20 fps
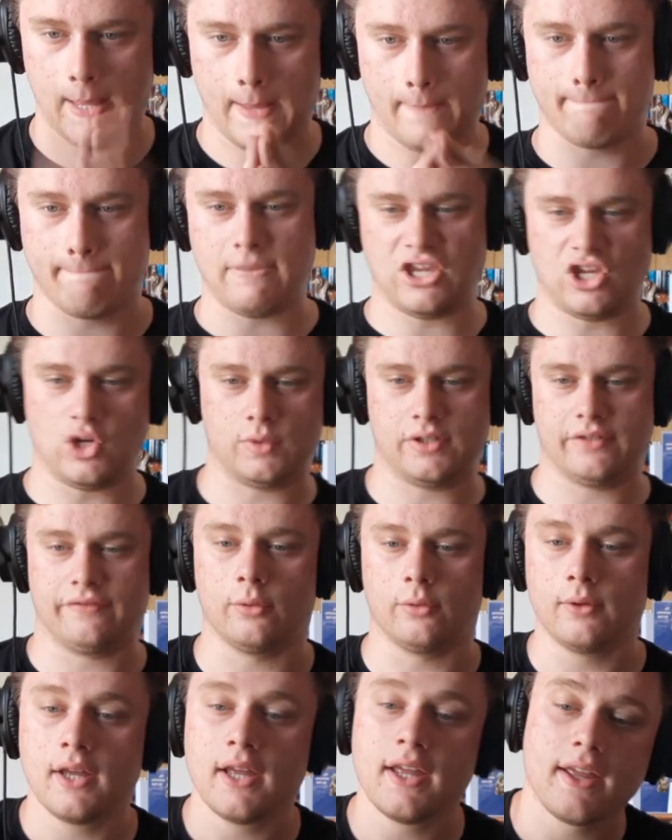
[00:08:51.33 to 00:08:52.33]
Beautiful.
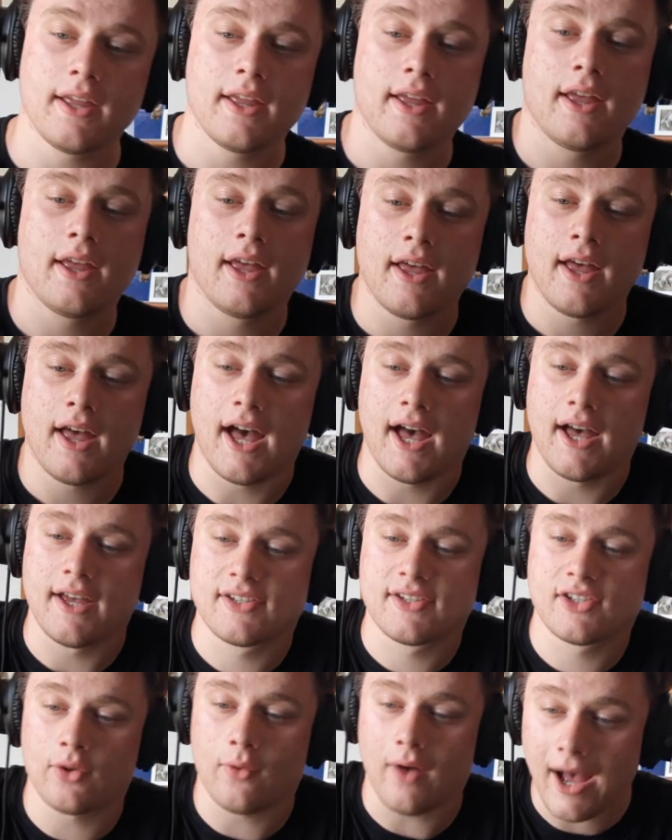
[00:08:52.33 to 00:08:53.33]

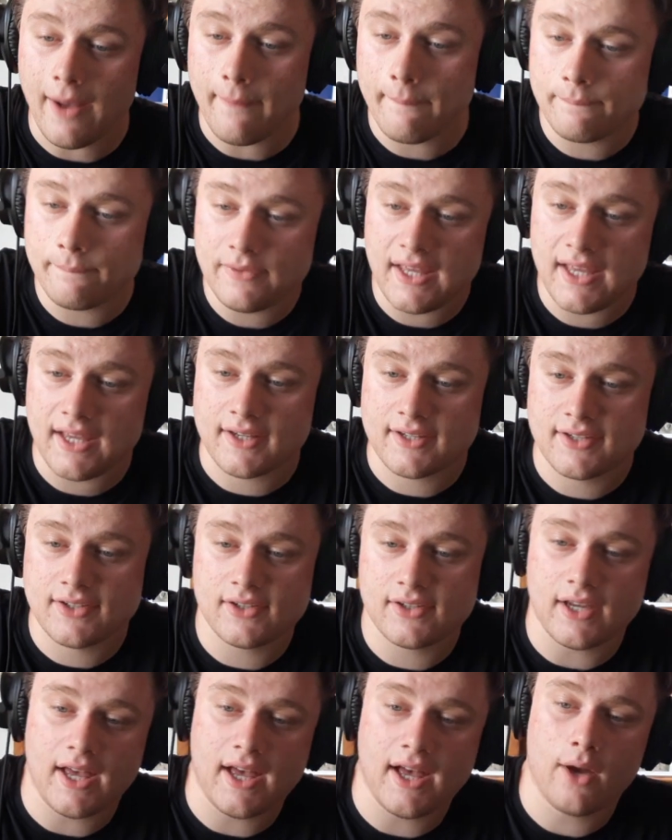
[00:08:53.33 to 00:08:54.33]
So up next,
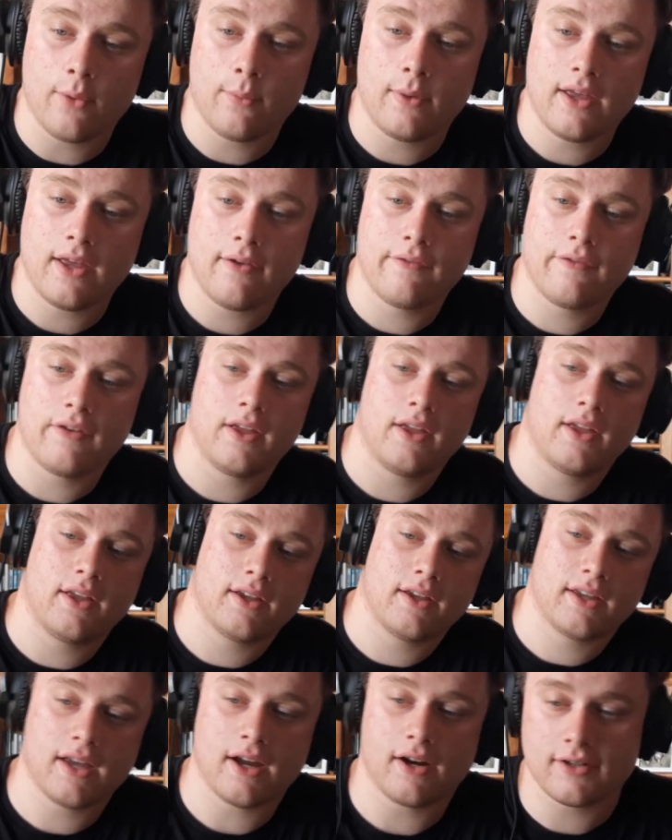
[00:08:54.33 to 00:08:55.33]
we have a
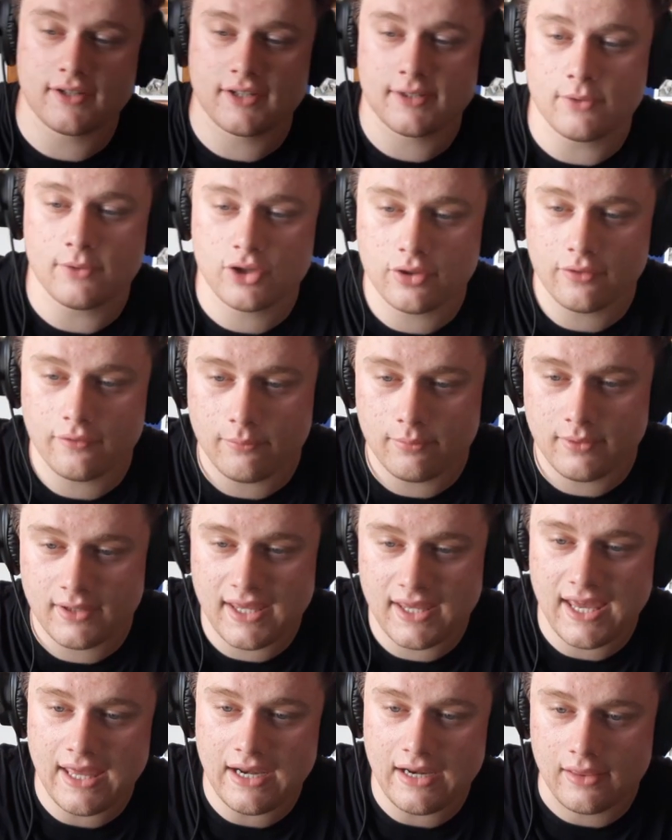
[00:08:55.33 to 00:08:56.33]
character submission from
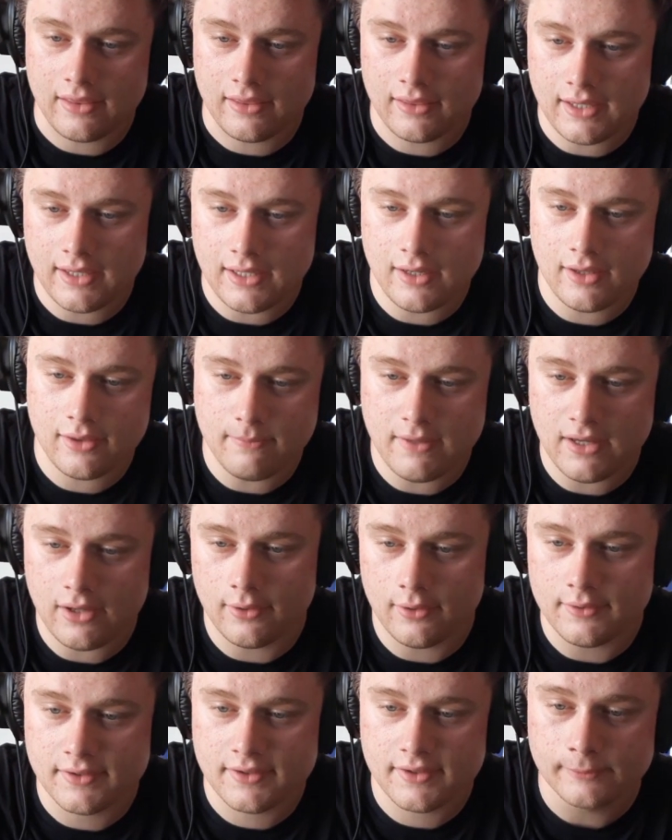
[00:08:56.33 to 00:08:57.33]
Kenneth
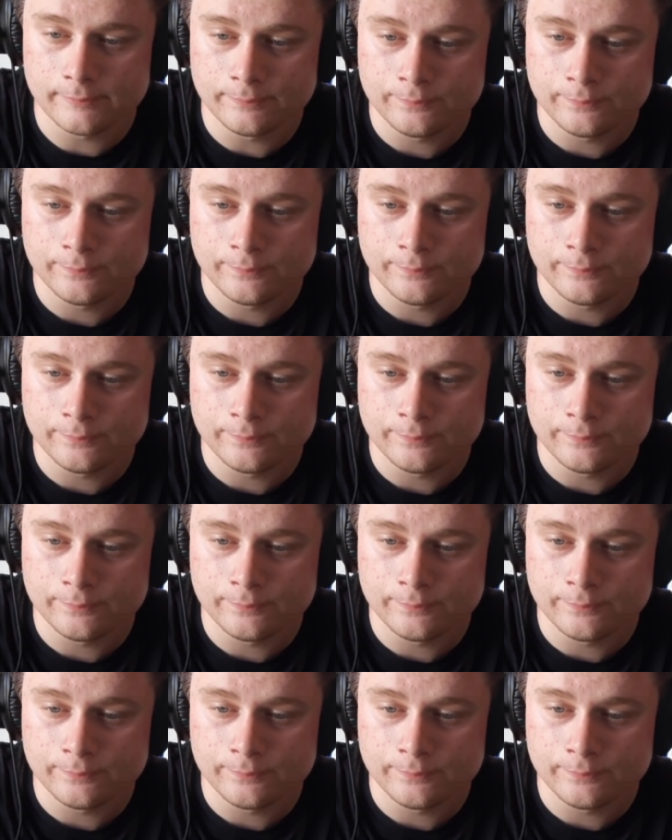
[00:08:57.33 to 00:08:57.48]
Meadows.